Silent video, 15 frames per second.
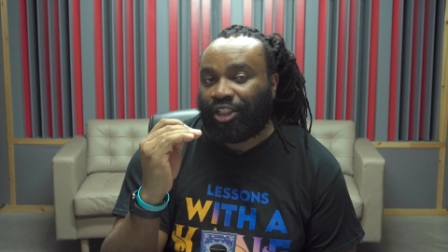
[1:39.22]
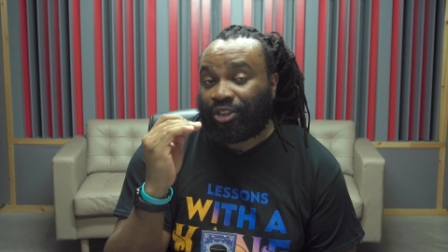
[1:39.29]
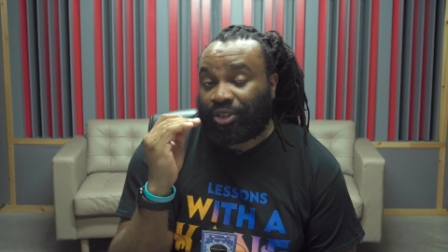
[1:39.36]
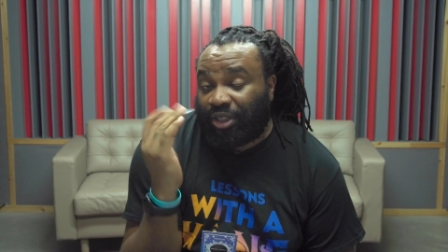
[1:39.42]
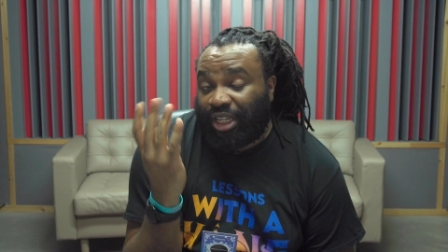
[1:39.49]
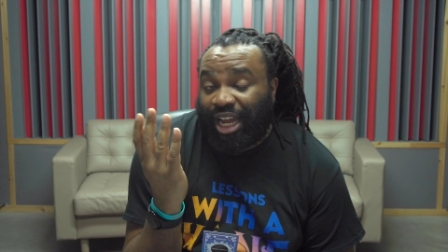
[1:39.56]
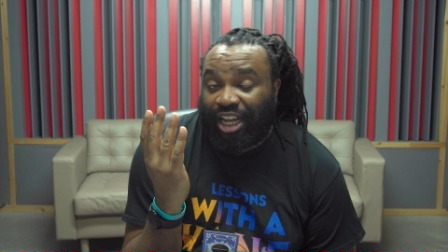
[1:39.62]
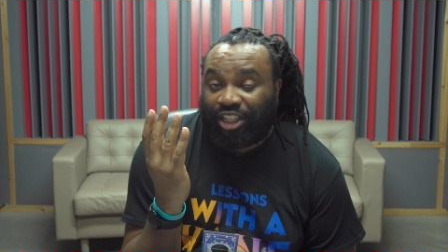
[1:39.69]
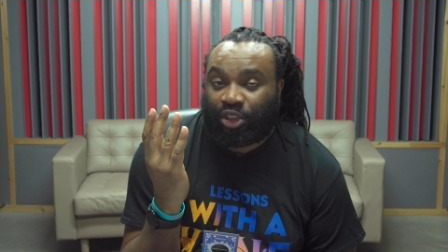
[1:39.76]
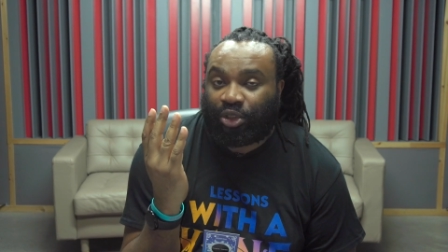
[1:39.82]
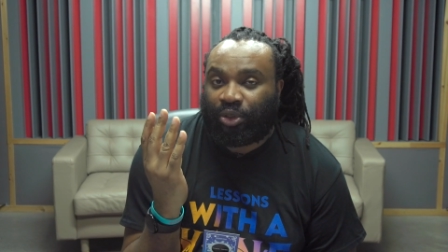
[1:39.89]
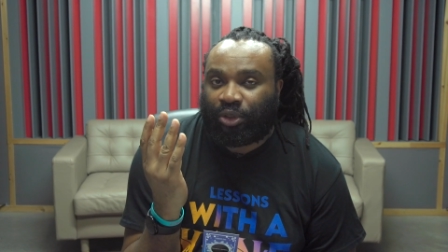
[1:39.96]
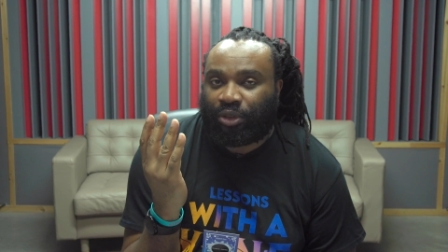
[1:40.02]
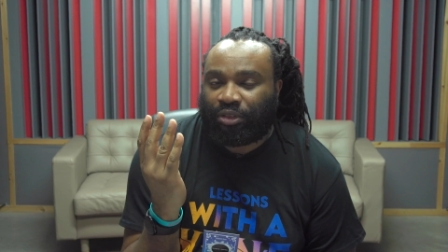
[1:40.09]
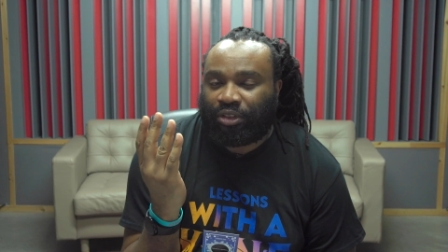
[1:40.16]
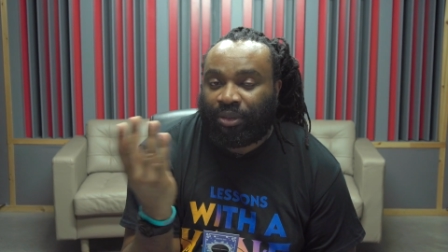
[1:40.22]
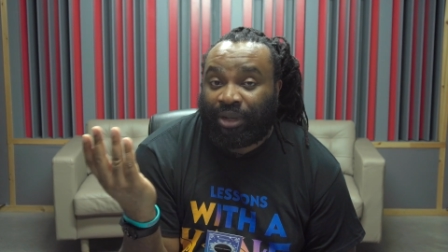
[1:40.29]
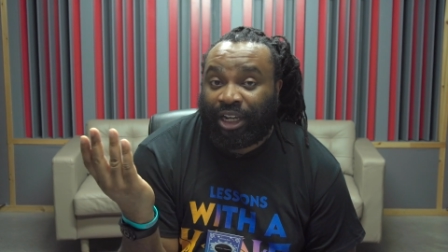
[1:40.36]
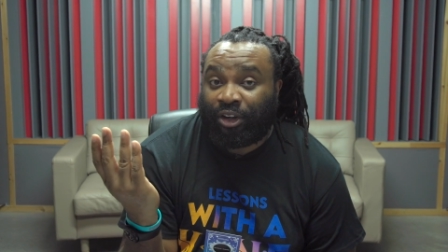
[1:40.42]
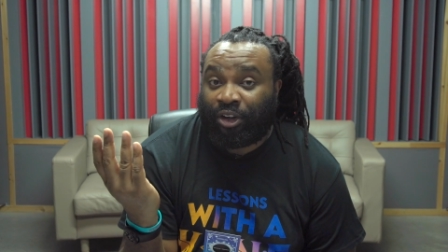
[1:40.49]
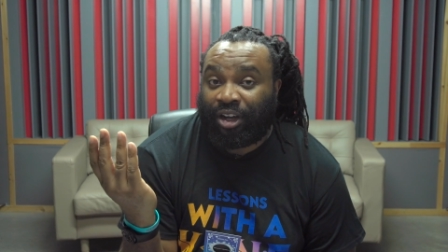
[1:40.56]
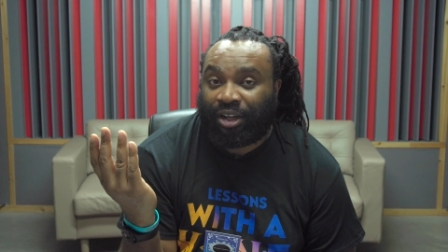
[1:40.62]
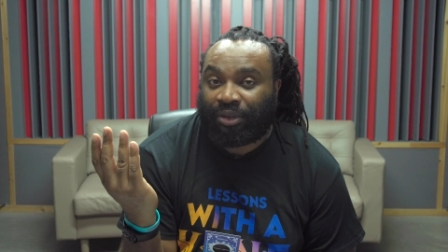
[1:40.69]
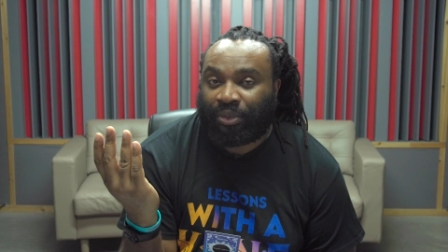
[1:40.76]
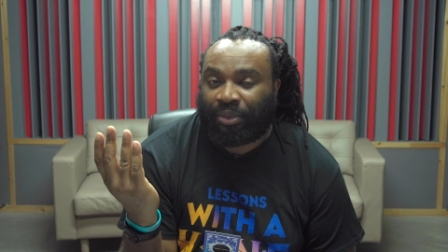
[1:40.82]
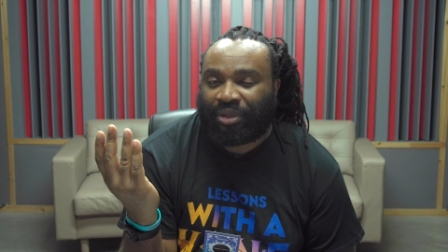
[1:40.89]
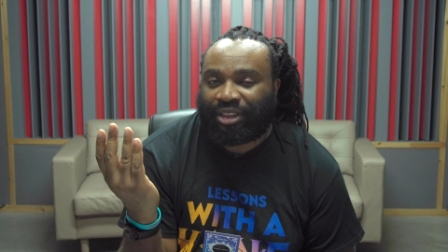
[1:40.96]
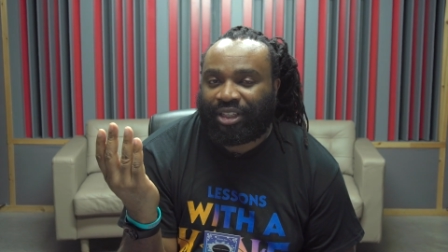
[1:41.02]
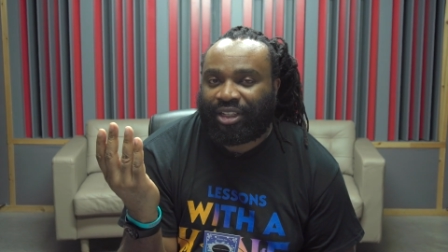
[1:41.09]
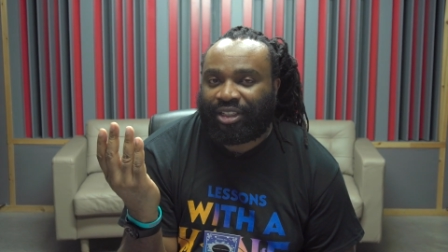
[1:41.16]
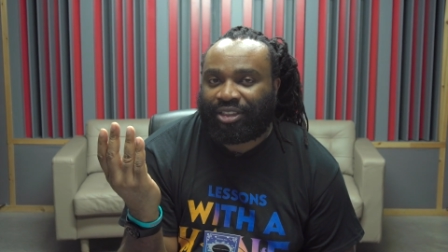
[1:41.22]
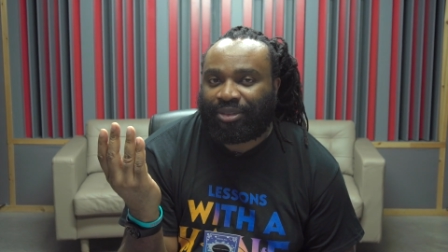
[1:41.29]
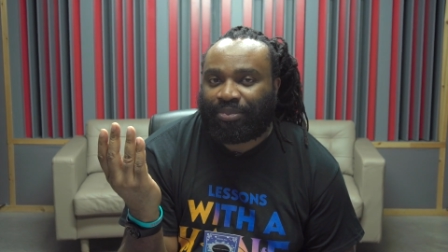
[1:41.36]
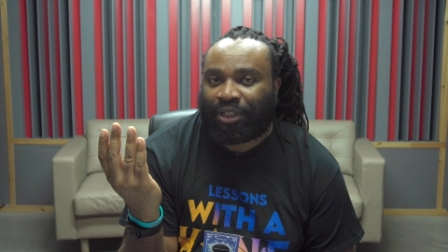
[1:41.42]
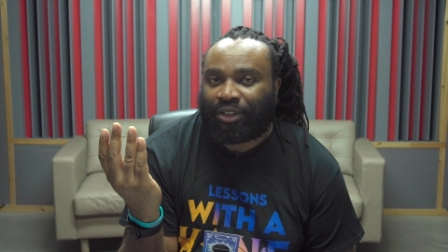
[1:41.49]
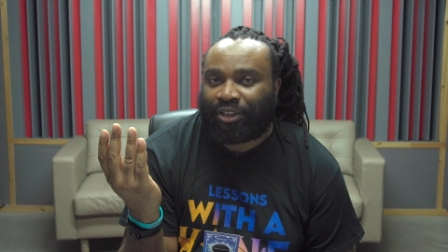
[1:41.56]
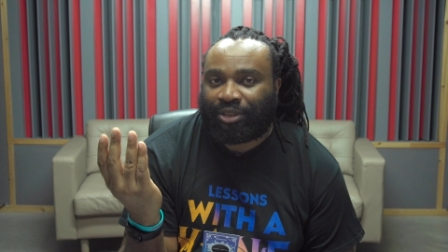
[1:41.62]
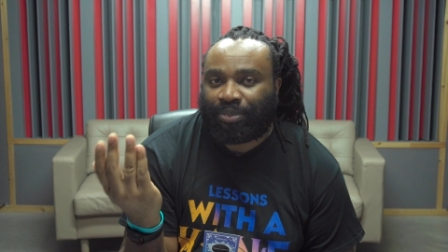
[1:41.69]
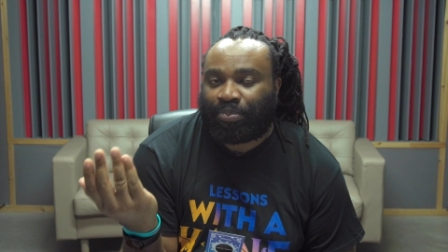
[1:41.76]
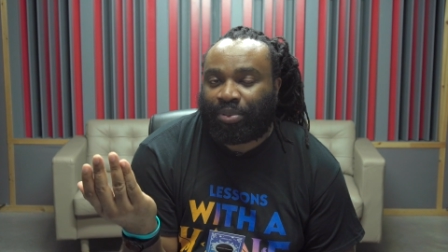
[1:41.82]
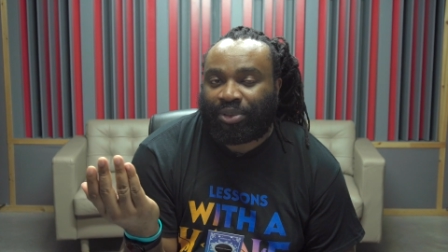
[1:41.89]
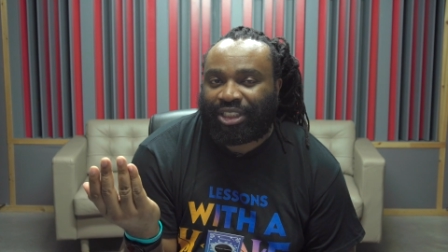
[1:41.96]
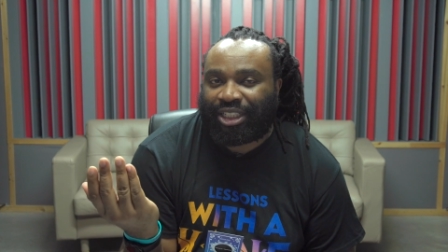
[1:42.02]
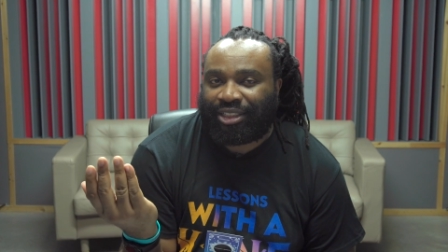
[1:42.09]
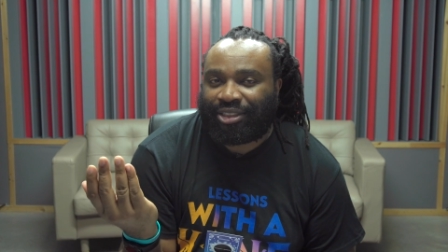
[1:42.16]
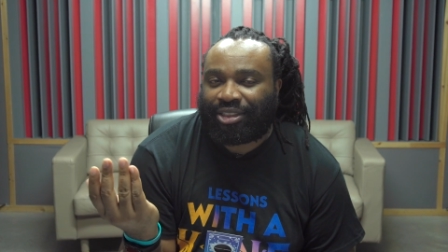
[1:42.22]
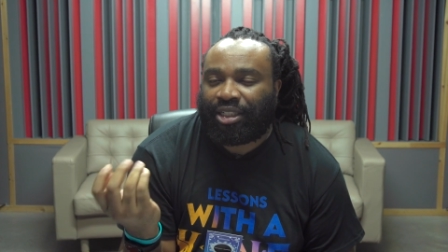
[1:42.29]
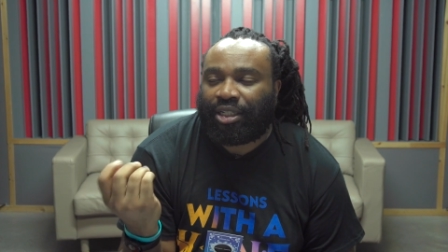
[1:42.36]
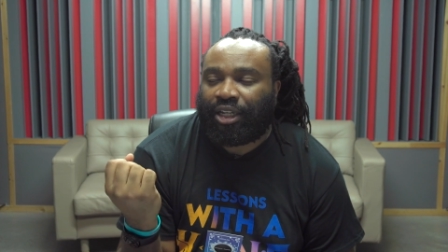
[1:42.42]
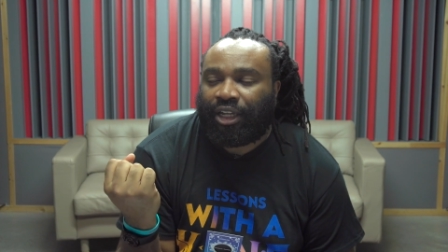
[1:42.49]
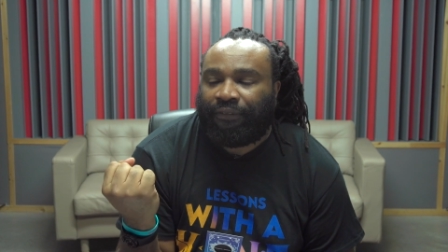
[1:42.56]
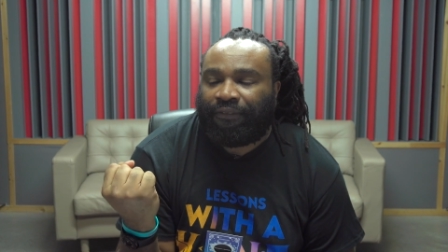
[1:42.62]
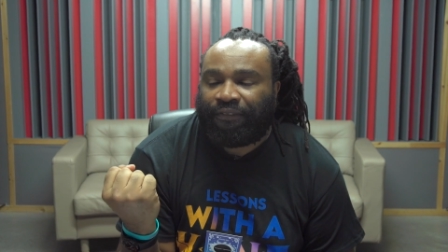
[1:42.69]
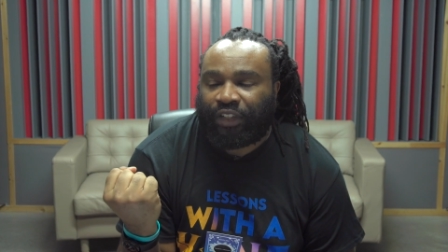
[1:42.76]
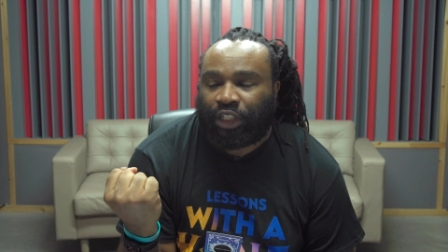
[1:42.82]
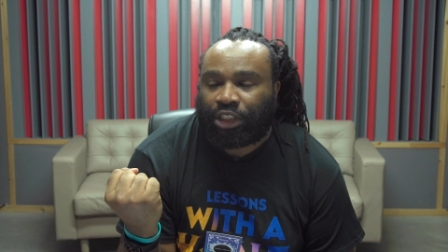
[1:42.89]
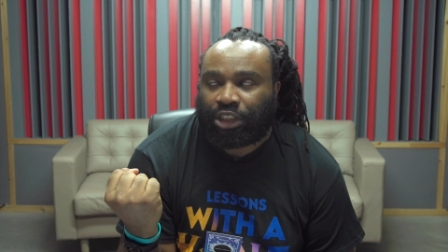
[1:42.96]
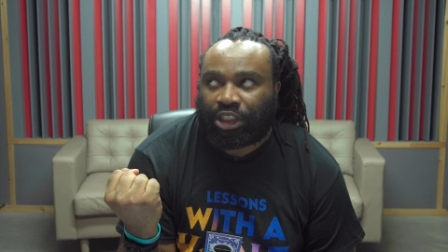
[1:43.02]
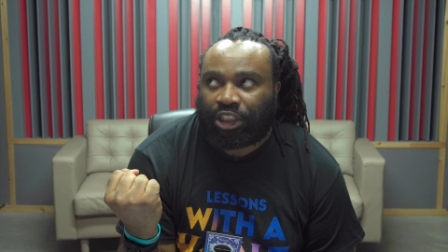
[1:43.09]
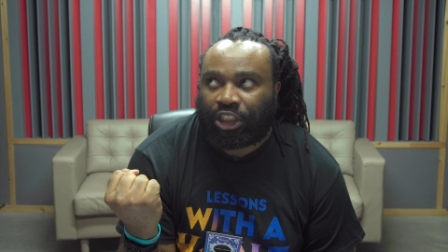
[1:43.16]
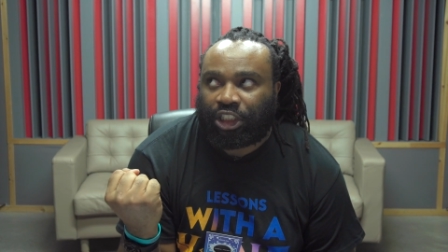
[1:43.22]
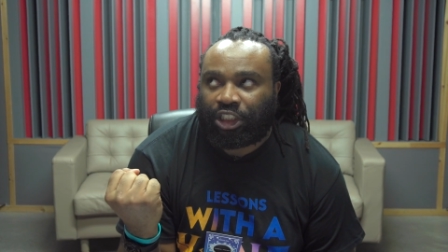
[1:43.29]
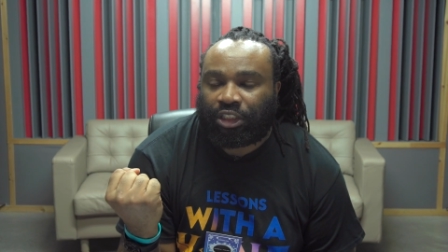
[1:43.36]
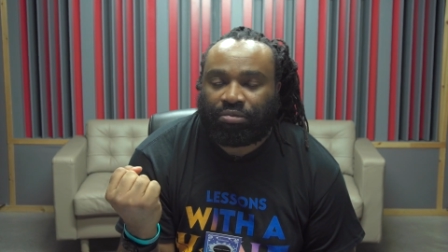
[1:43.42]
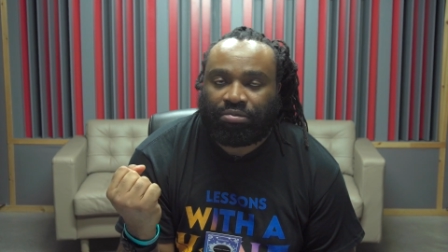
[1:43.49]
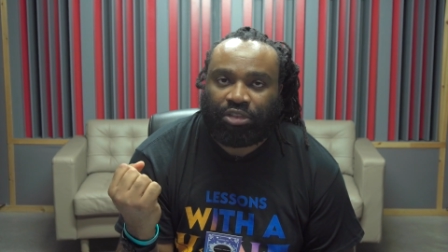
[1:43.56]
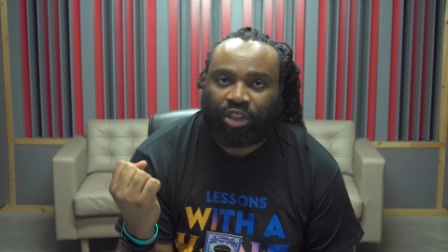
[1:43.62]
So yeah, sure, you might not agree with this because protesting, it feels good.